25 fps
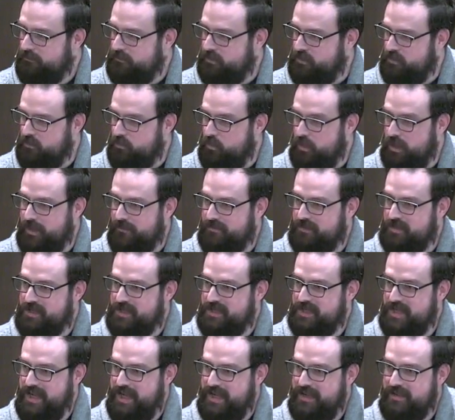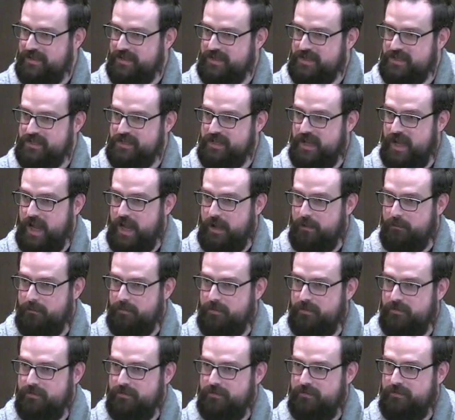We have seen the same
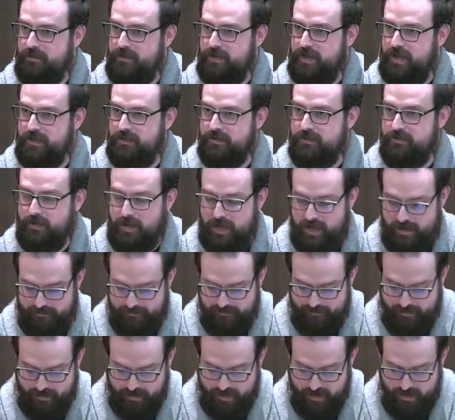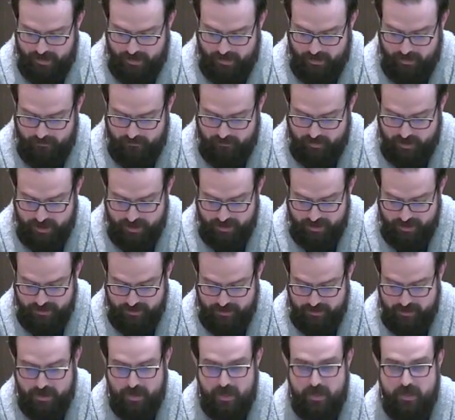in the life of Jesus.
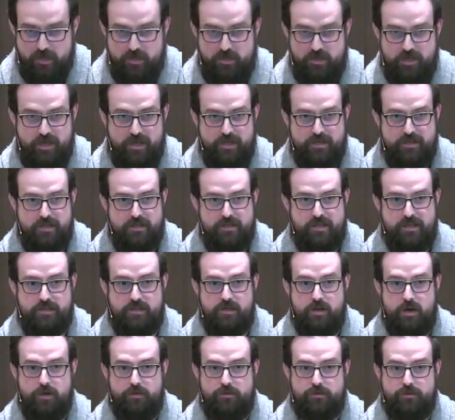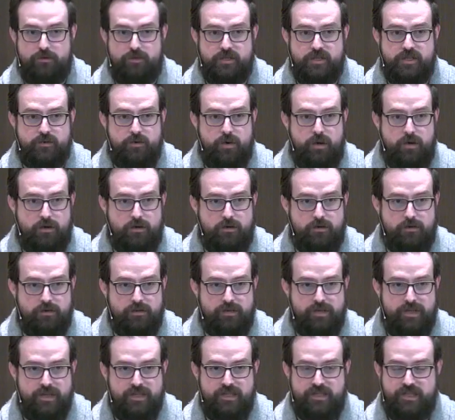Jesus has gone through struggle.
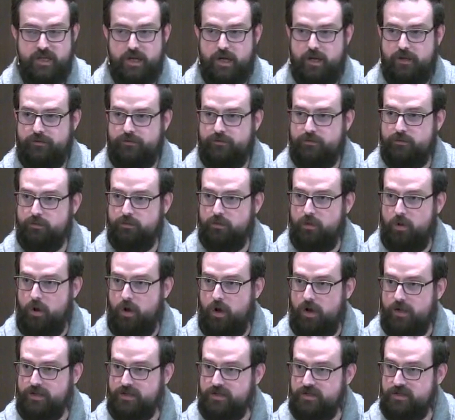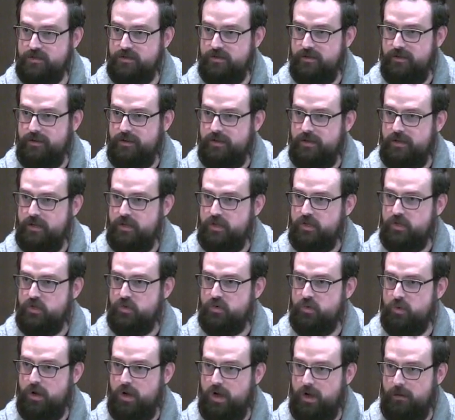He's gone through loss,
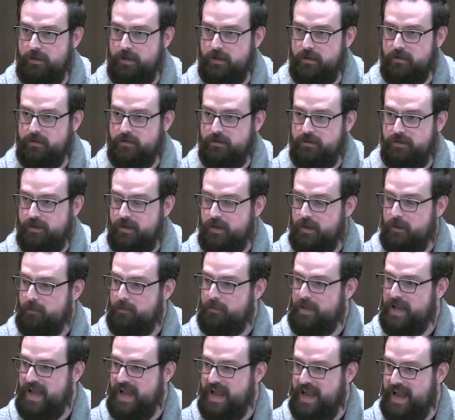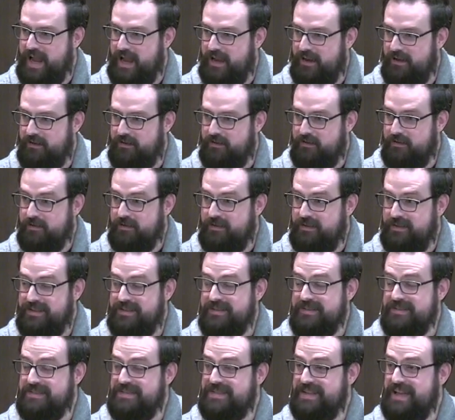trauma, pain,
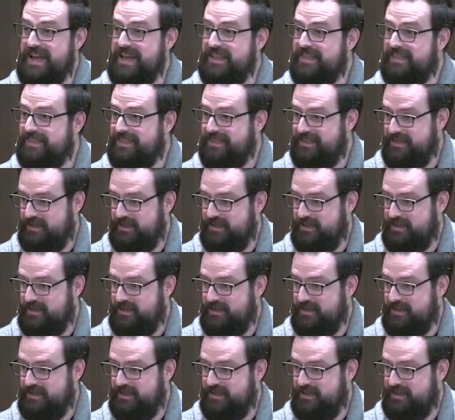death.